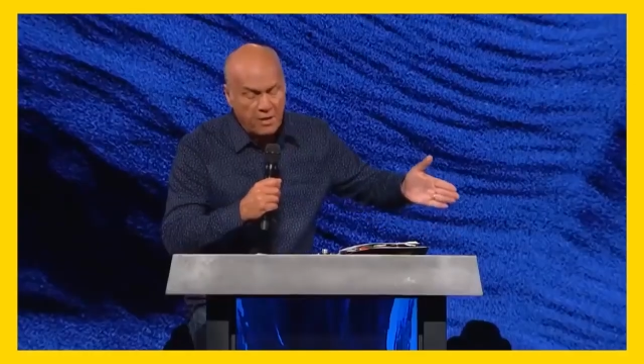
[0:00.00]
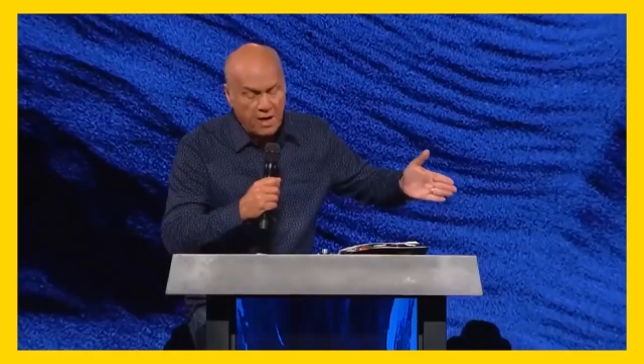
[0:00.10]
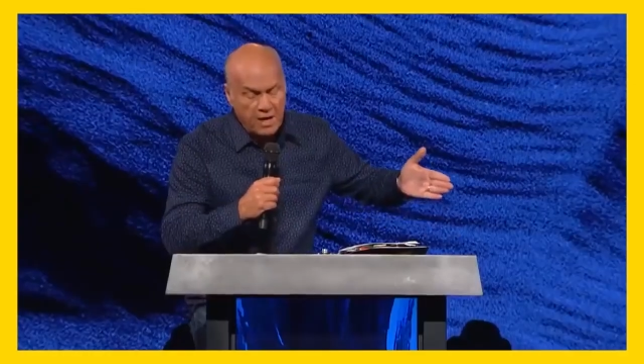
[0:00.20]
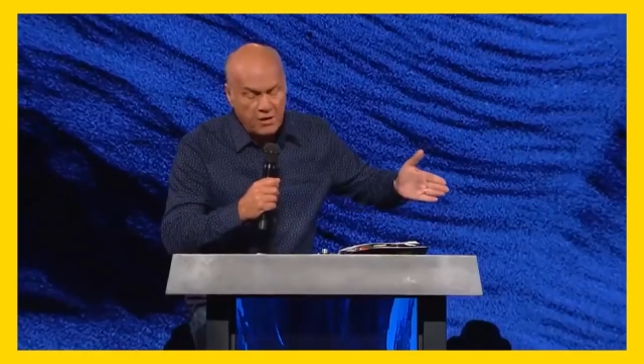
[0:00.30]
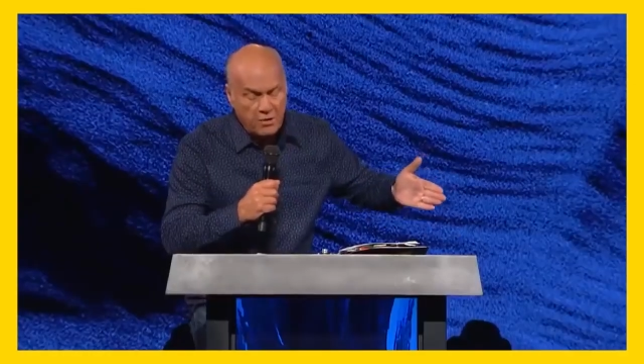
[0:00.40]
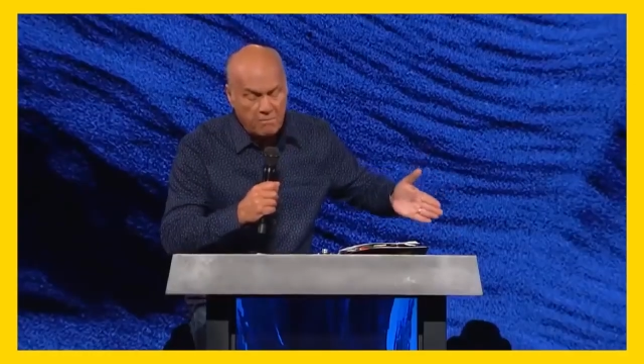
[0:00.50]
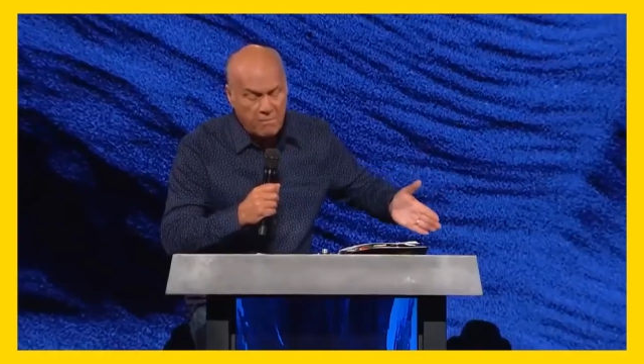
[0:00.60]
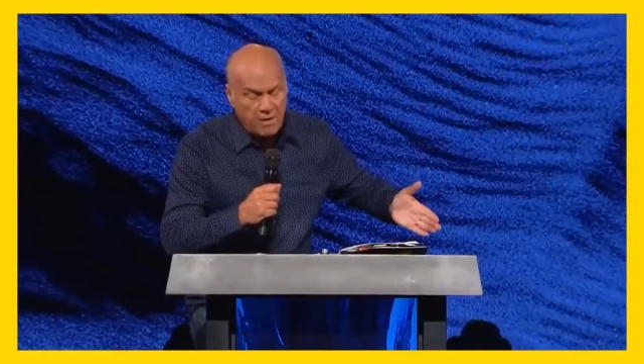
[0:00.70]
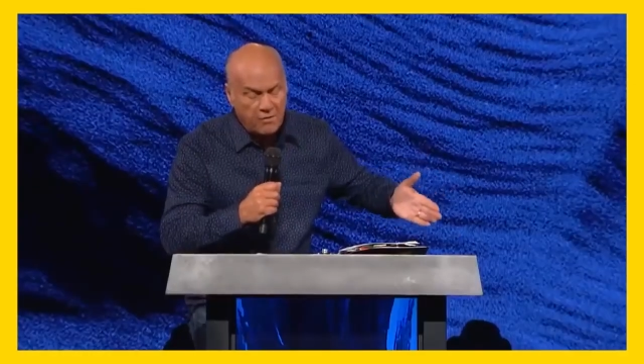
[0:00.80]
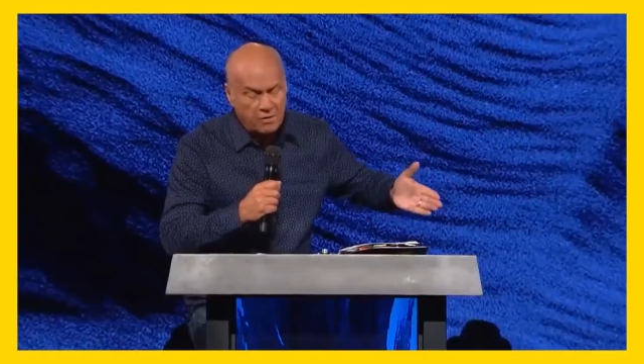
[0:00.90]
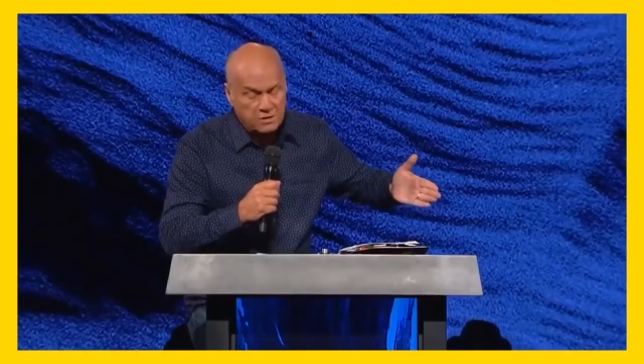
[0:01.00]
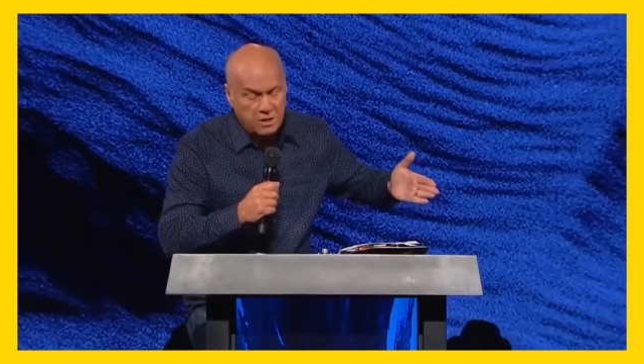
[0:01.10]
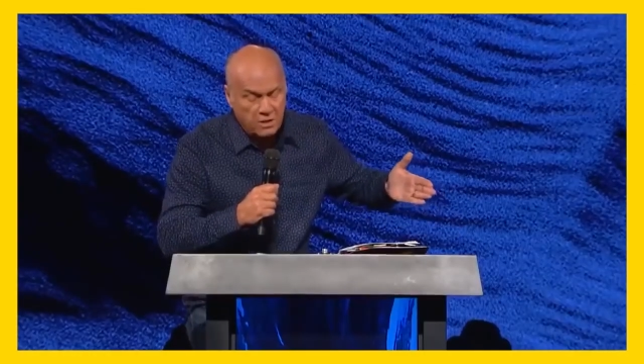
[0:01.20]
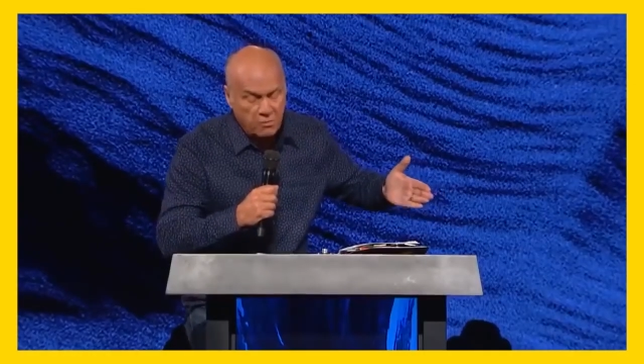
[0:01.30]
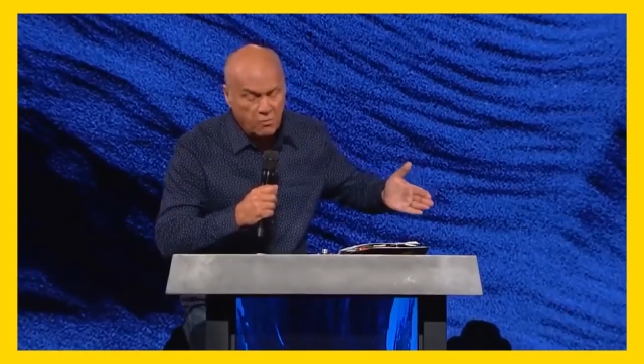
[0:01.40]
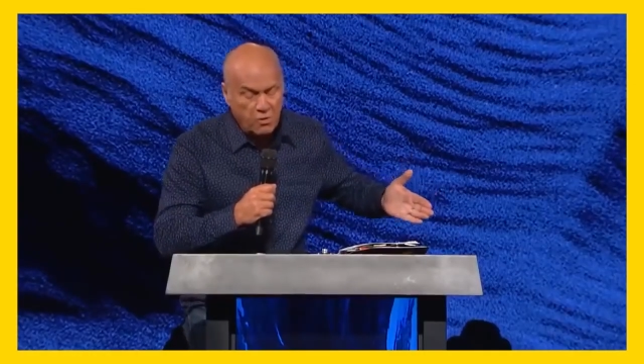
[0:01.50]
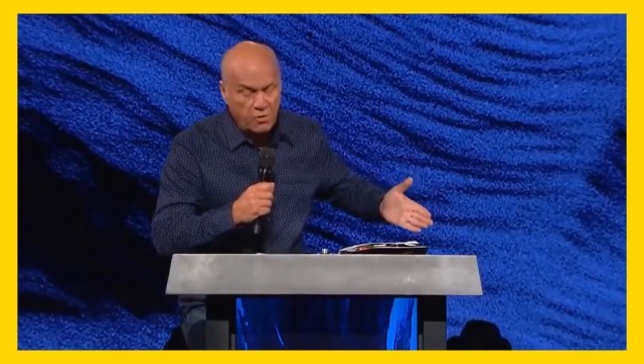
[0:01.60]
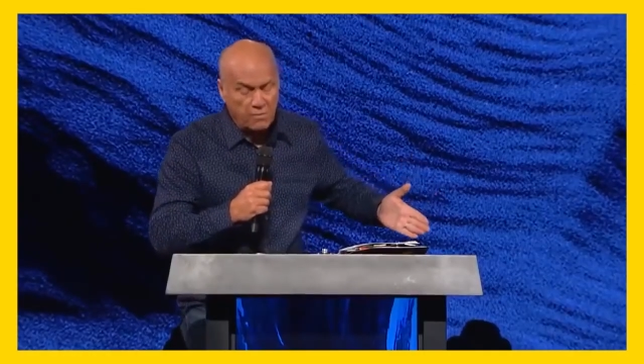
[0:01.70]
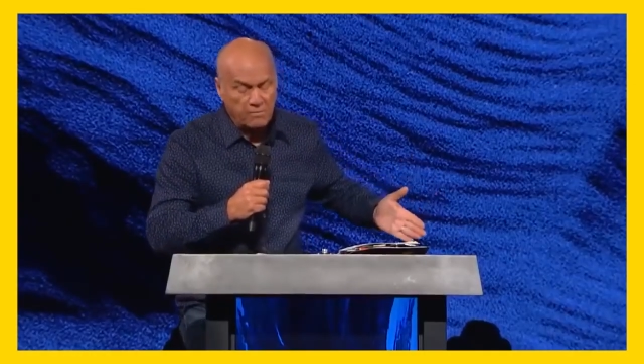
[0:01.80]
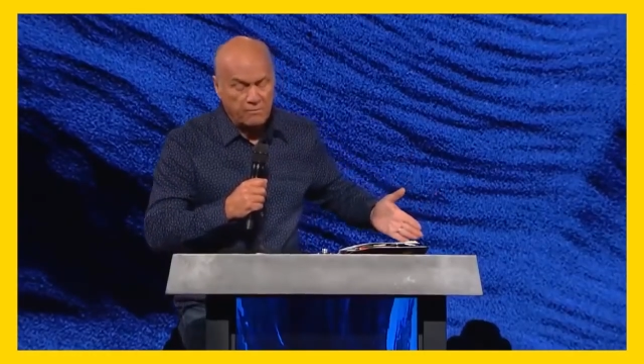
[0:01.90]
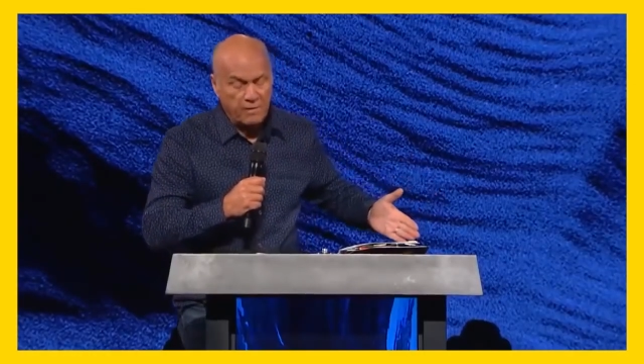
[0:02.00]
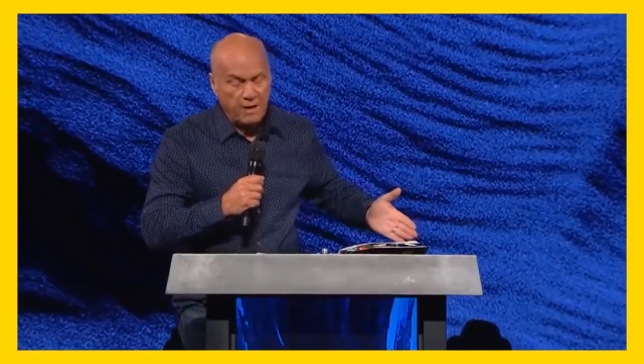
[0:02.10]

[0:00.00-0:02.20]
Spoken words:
you in your mother's womb.